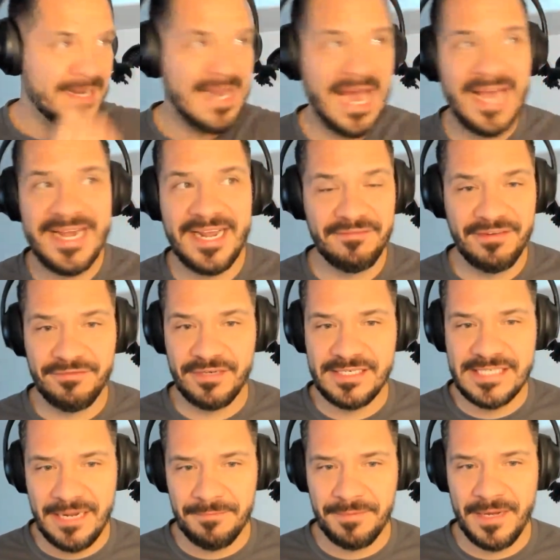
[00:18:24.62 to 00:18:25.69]
9 out of every
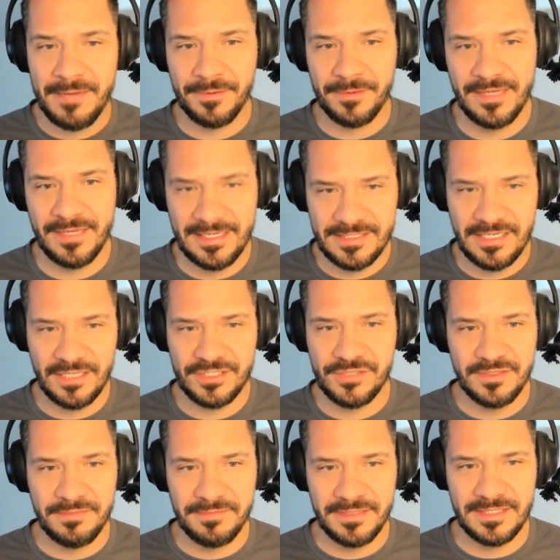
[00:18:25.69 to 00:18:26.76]
10 people that I talk
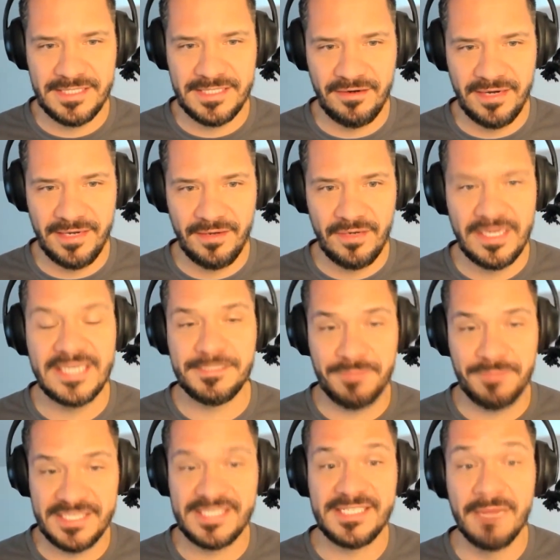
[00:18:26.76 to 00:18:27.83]
to in the military
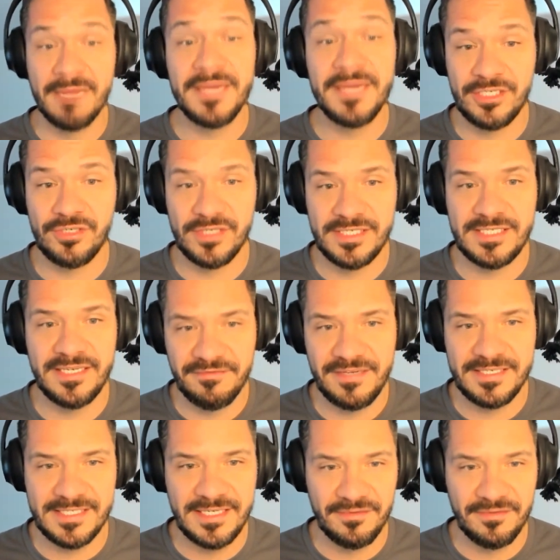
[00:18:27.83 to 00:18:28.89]
express some interest in
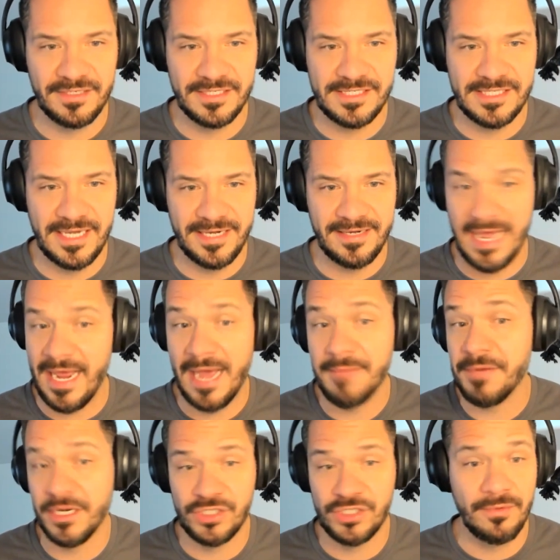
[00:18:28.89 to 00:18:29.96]
investing in real estate. I'm
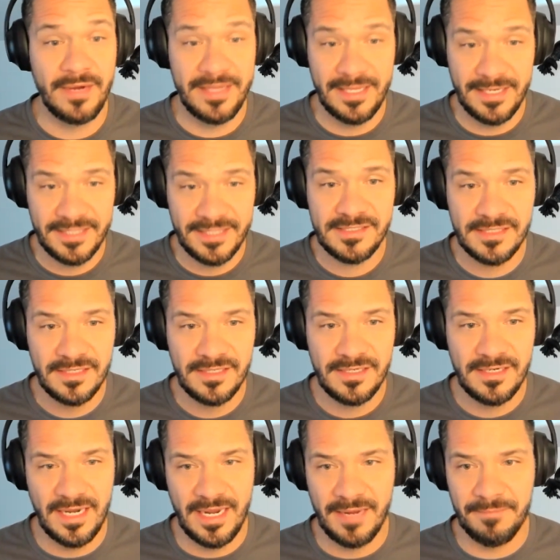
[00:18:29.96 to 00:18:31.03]
not sure why that is.
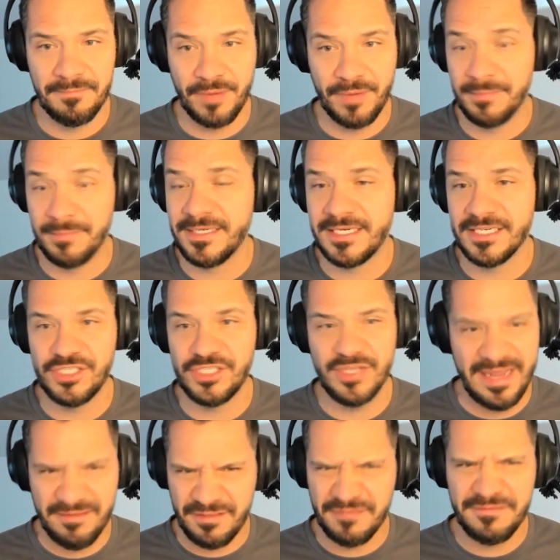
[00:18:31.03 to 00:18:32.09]
Probably because
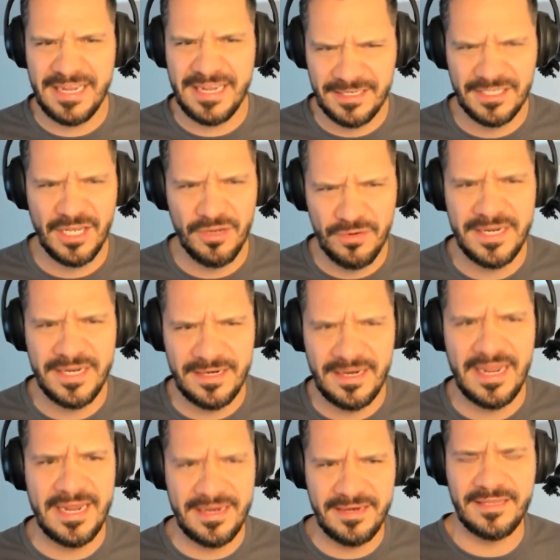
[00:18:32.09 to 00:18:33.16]
they have the VA loan
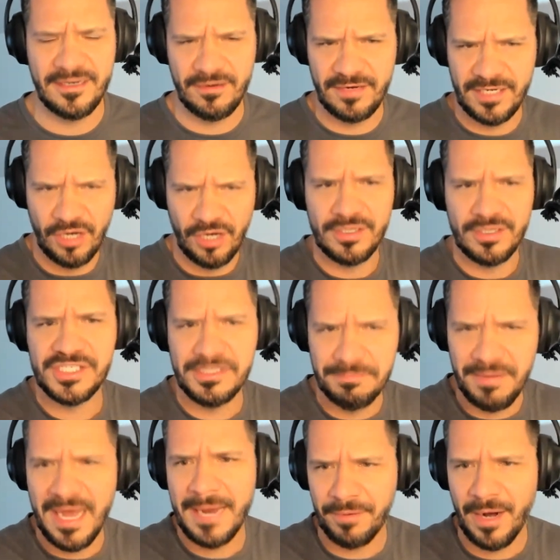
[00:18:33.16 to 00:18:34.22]
and they're encouraged to
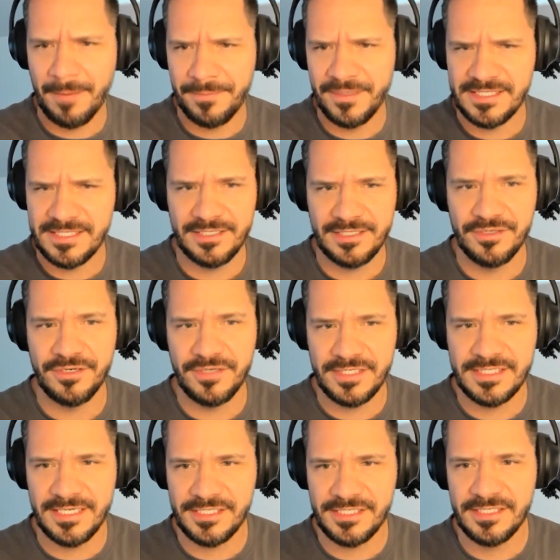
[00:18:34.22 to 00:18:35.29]
buy properties at their duty
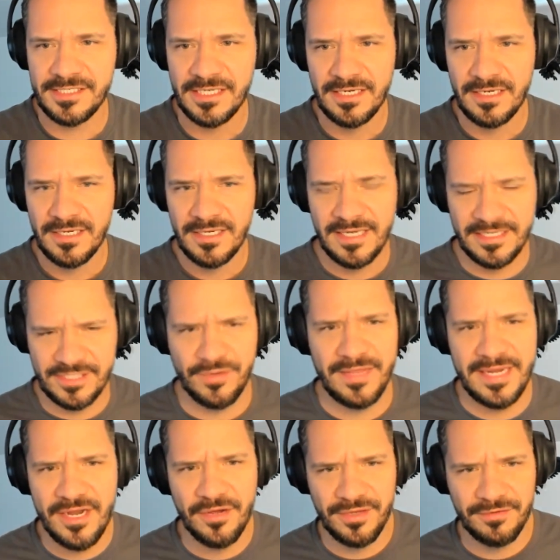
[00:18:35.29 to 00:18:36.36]
stations. And so
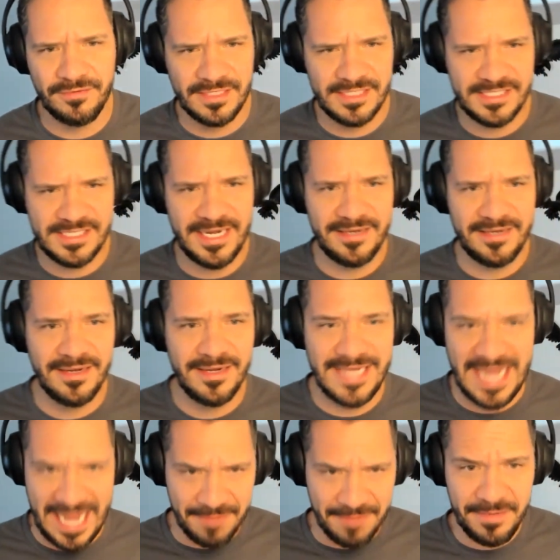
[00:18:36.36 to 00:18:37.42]
they know that real estate
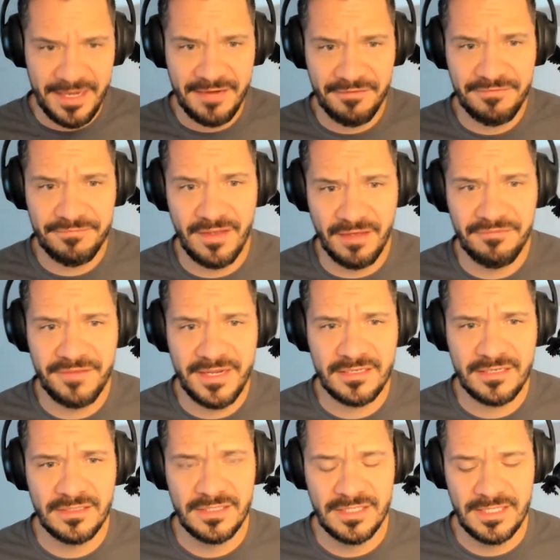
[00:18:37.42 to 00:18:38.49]
can be a
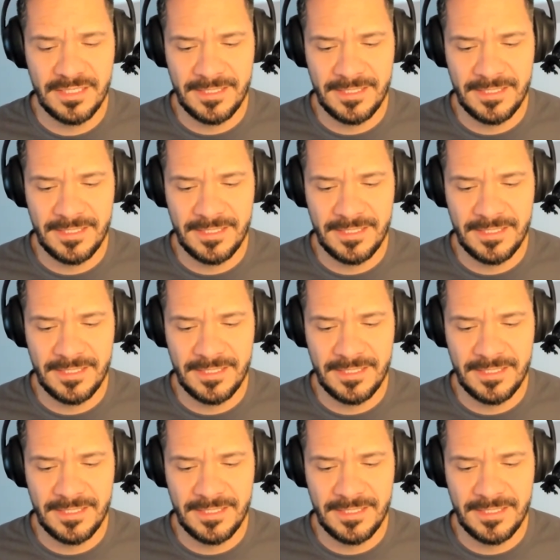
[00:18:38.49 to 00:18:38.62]
vehicle,